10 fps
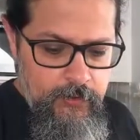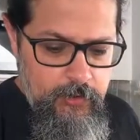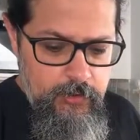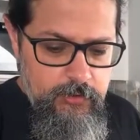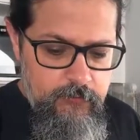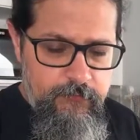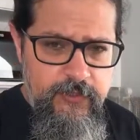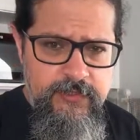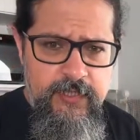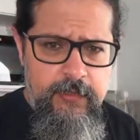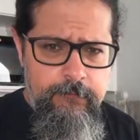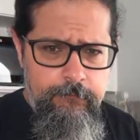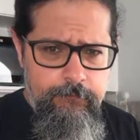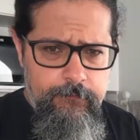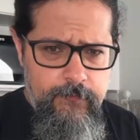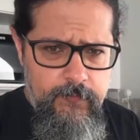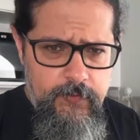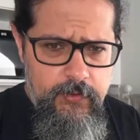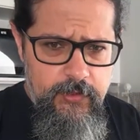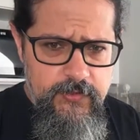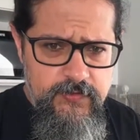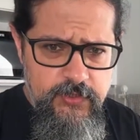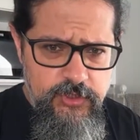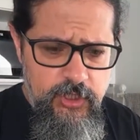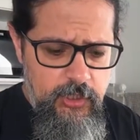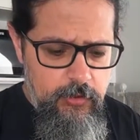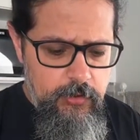the first thing is the chicken.